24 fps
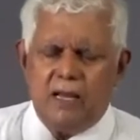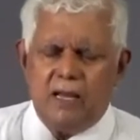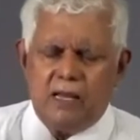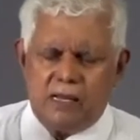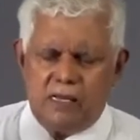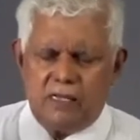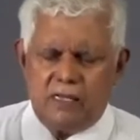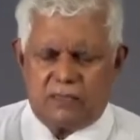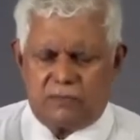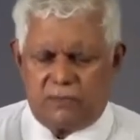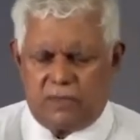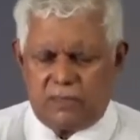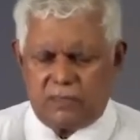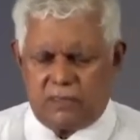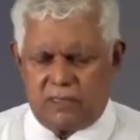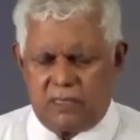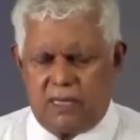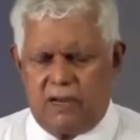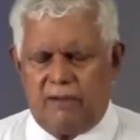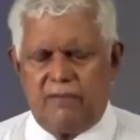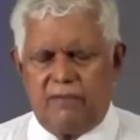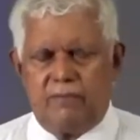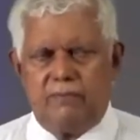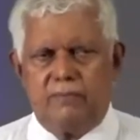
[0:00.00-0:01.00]
It was a
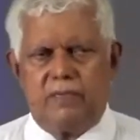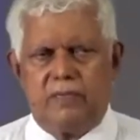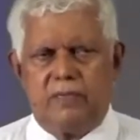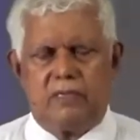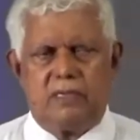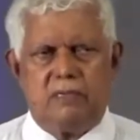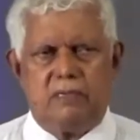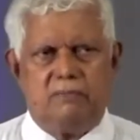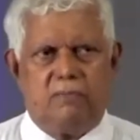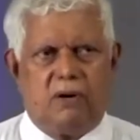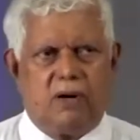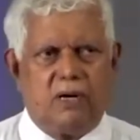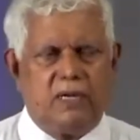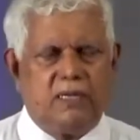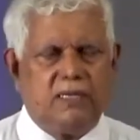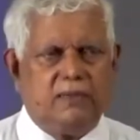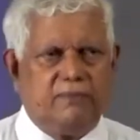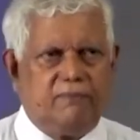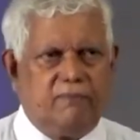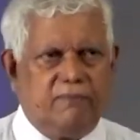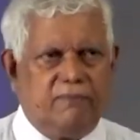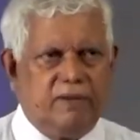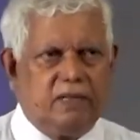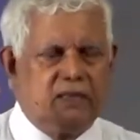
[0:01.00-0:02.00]
governmental body
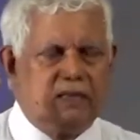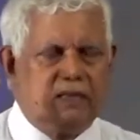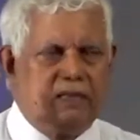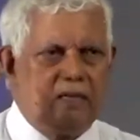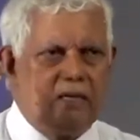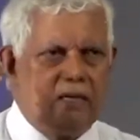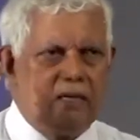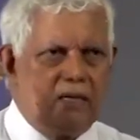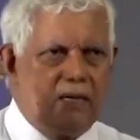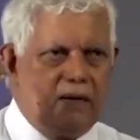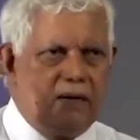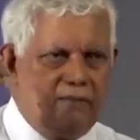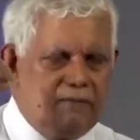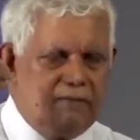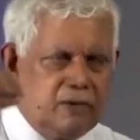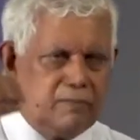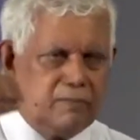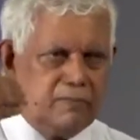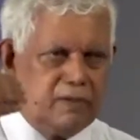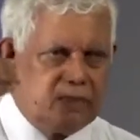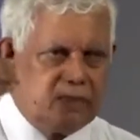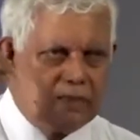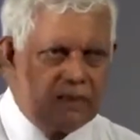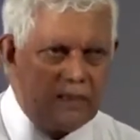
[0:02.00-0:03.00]
with
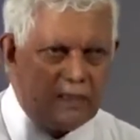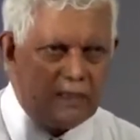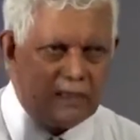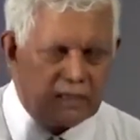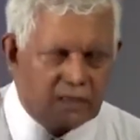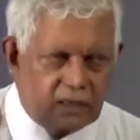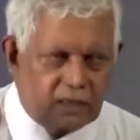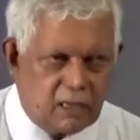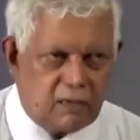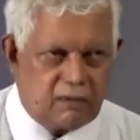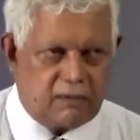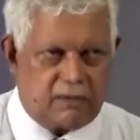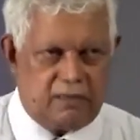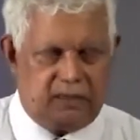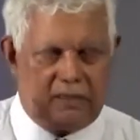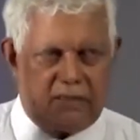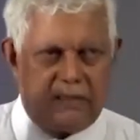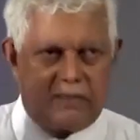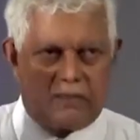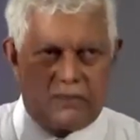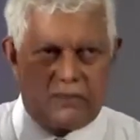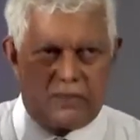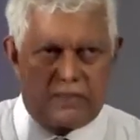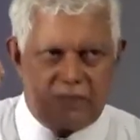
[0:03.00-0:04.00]
governmental authority.
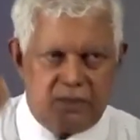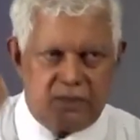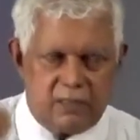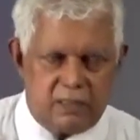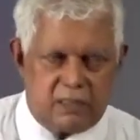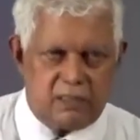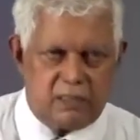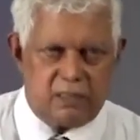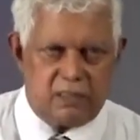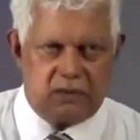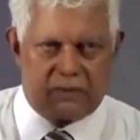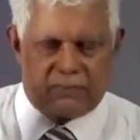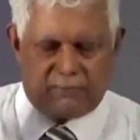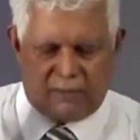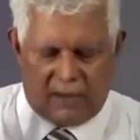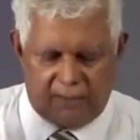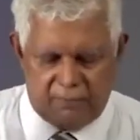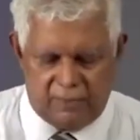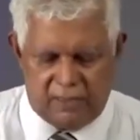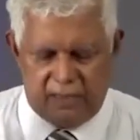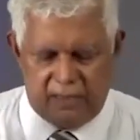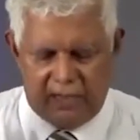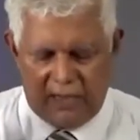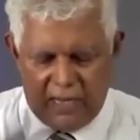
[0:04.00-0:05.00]
So church is family.